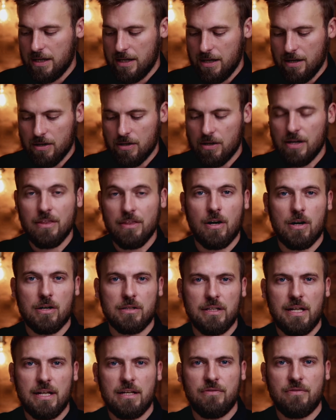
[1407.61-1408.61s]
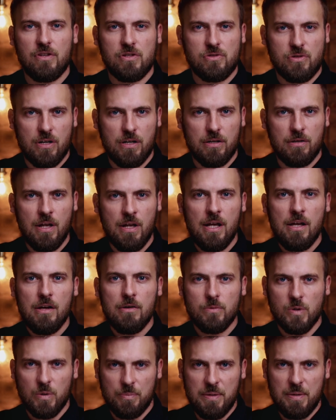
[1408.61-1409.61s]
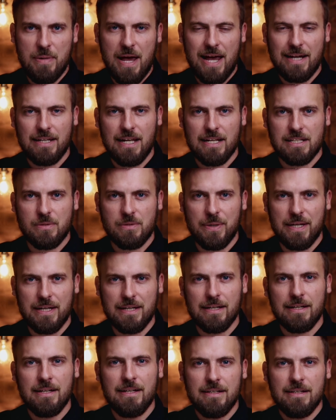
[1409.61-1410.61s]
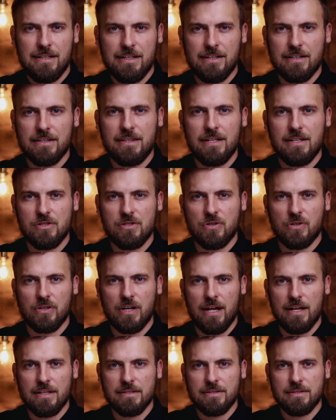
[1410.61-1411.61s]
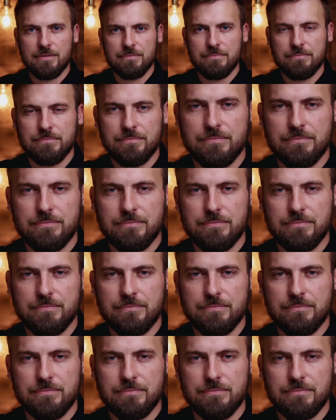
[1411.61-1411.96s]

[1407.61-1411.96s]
here in the heartland of Israel. We'll be back next week here at The Israel Guys.